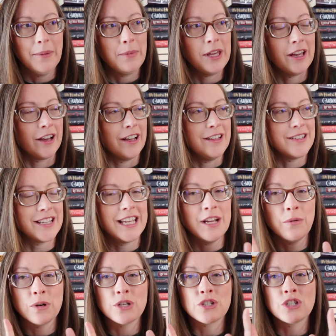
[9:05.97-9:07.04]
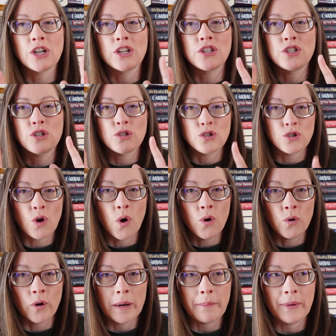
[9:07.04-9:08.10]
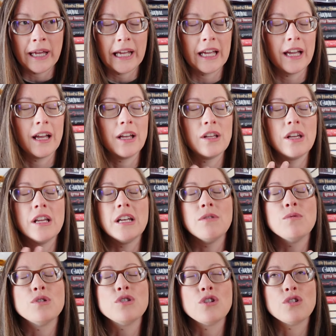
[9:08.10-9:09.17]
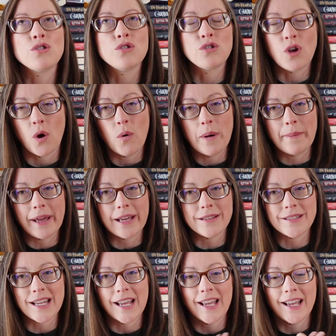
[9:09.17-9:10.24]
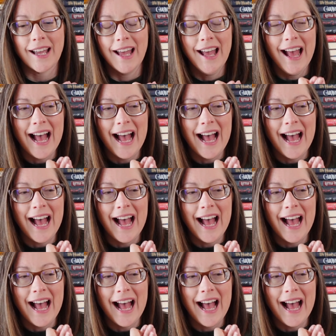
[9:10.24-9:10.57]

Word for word: because it was just so gripping and it was so amazing.